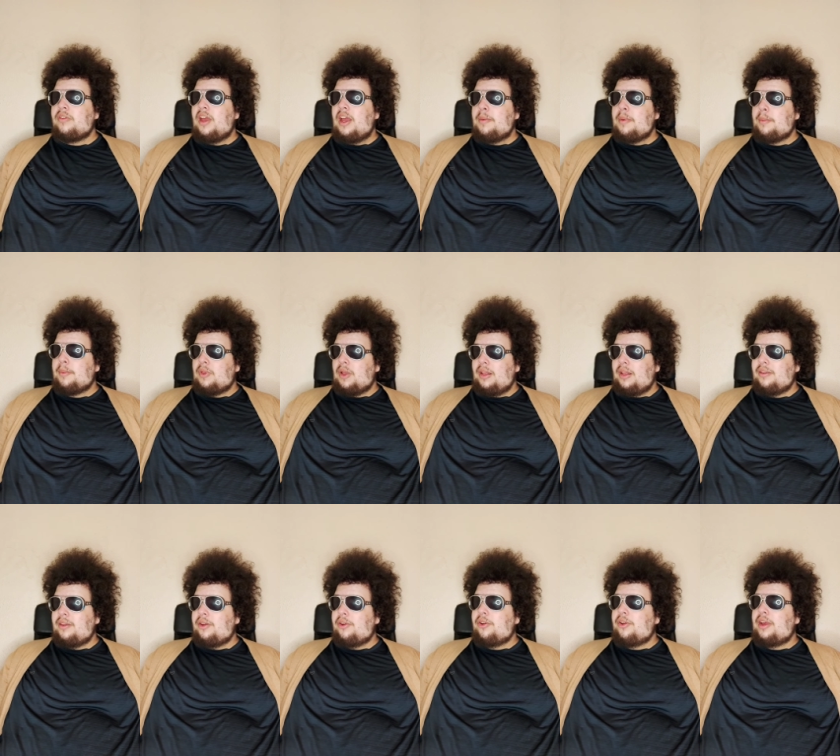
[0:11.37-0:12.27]
damn, I'm
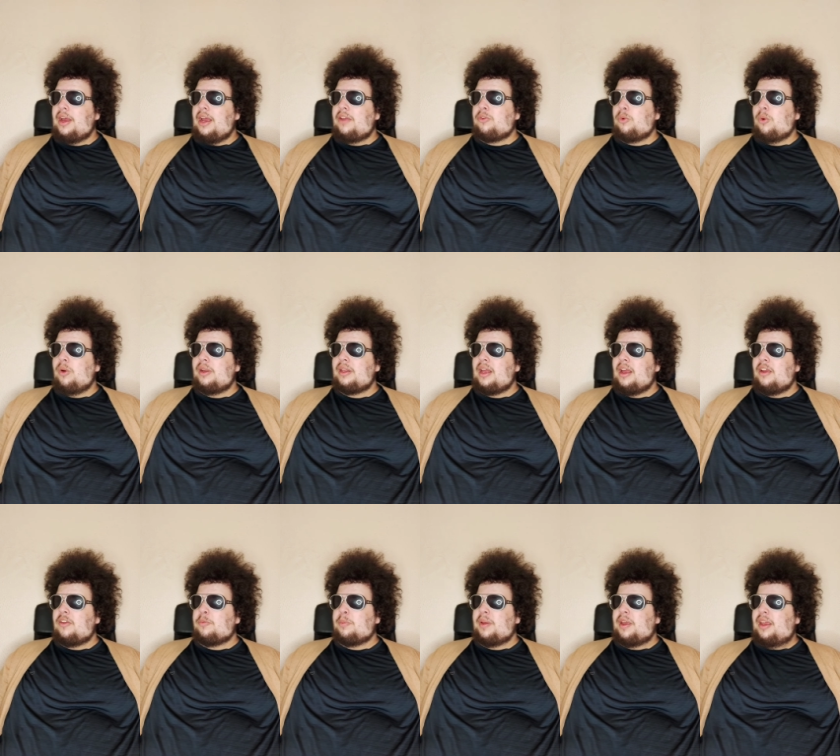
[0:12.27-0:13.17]
glad to hear you guys
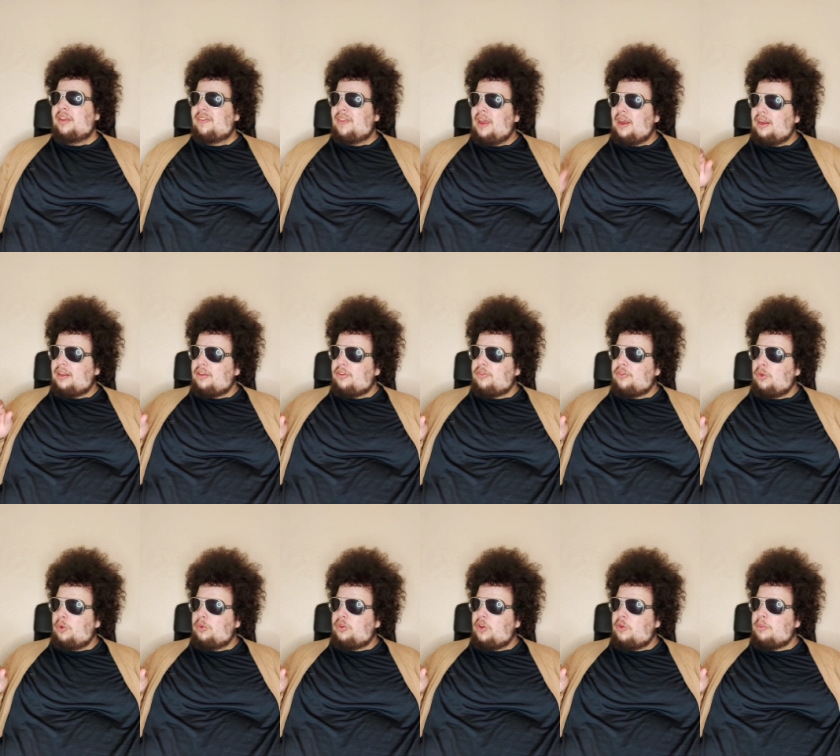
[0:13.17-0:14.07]
organized, but is that going to
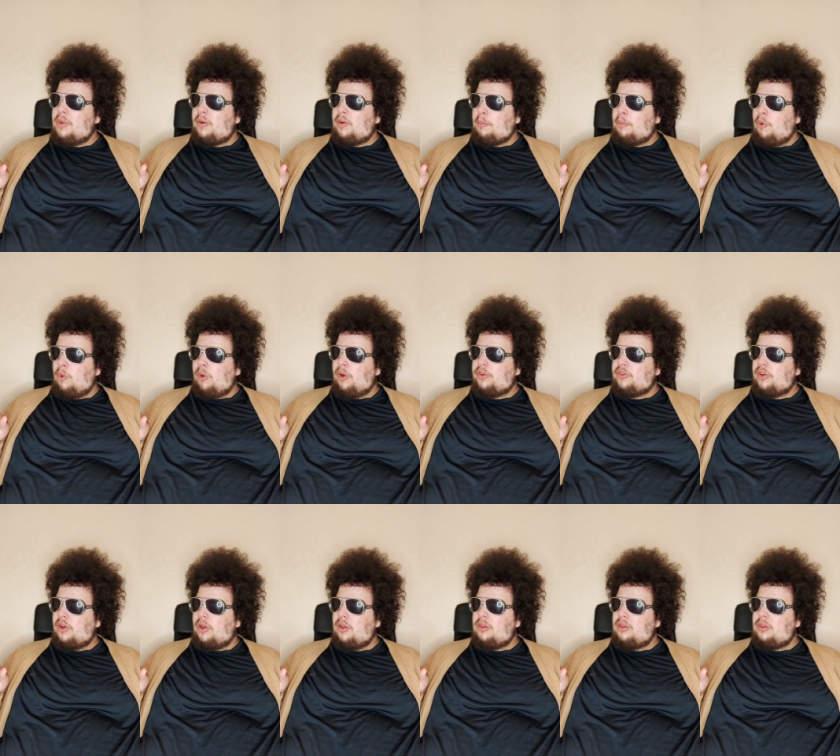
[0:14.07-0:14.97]
slow down my report at all?